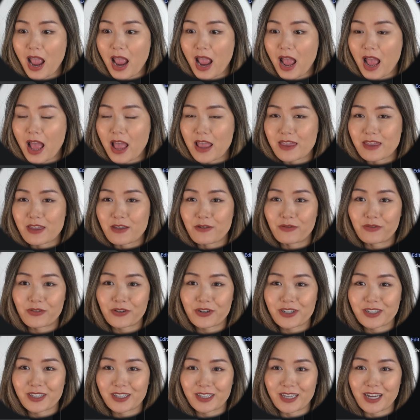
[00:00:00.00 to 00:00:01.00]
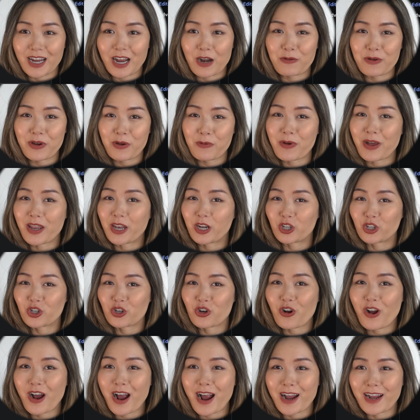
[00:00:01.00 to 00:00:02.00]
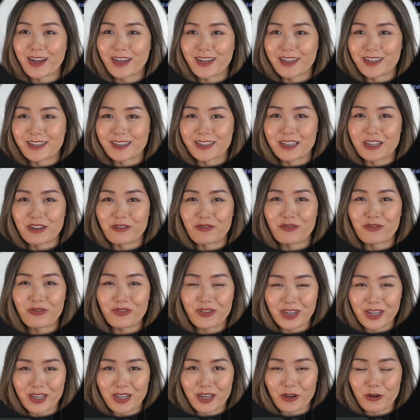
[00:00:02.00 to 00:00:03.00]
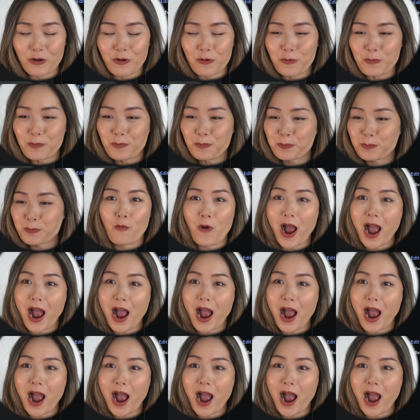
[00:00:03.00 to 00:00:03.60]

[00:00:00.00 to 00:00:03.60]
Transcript: And the first thing I really want to try is the video.